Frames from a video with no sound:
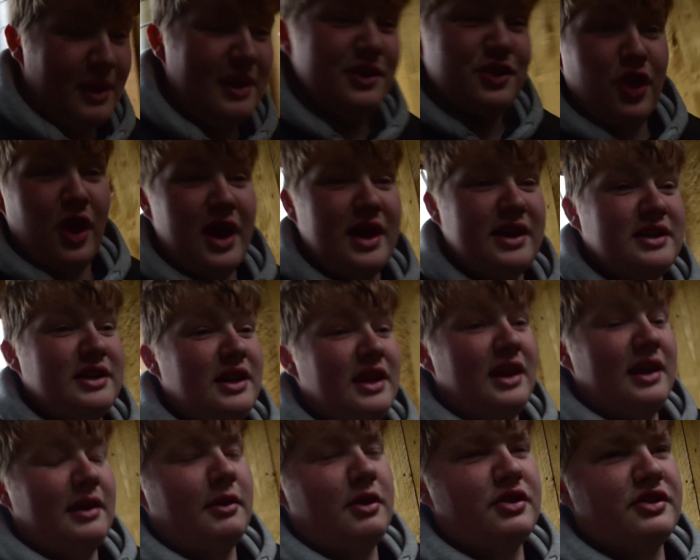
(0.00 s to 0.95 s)
enjoy editing
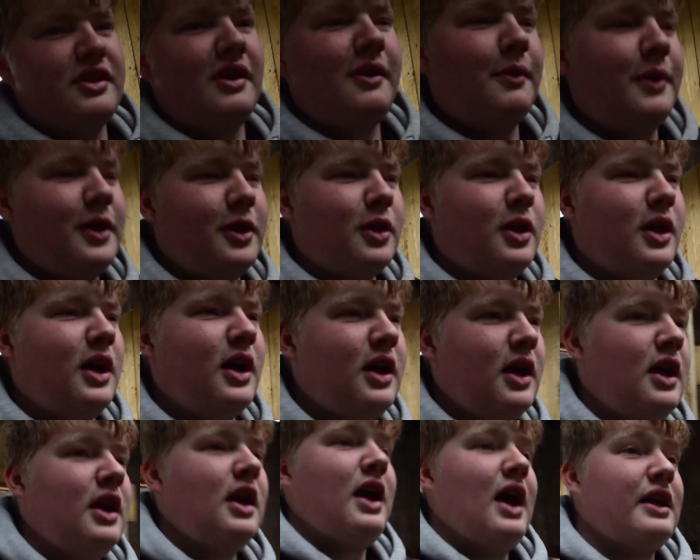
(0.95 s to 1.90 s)
it, because I will,
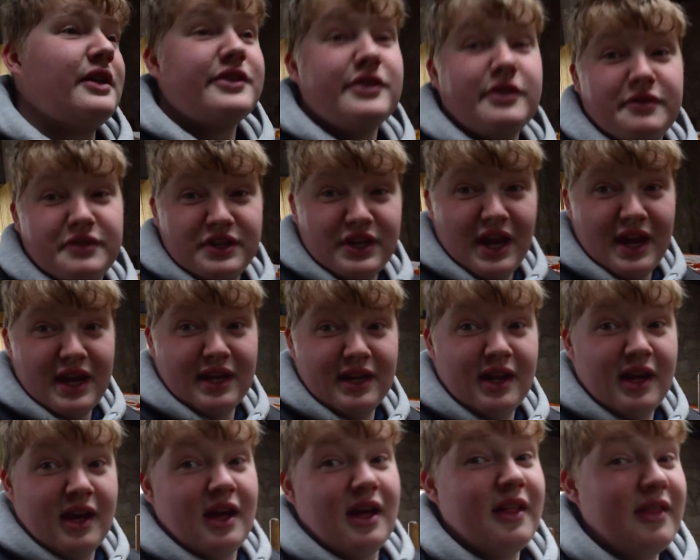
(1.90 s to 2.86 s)
as you've seen,
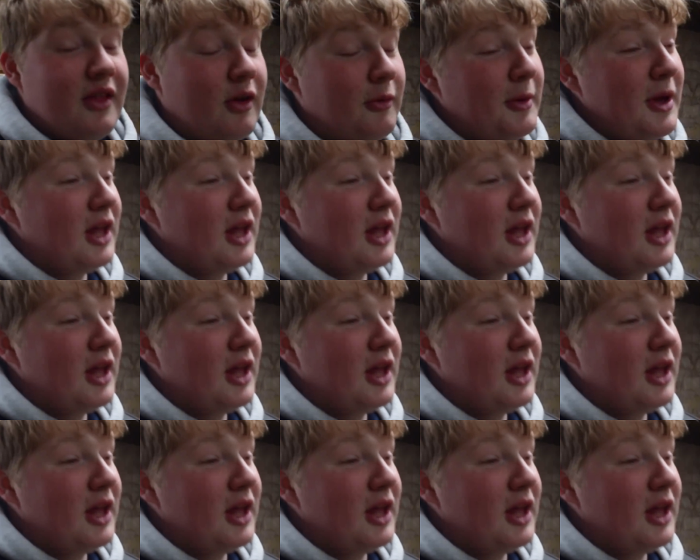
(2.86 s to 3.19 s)
there'll be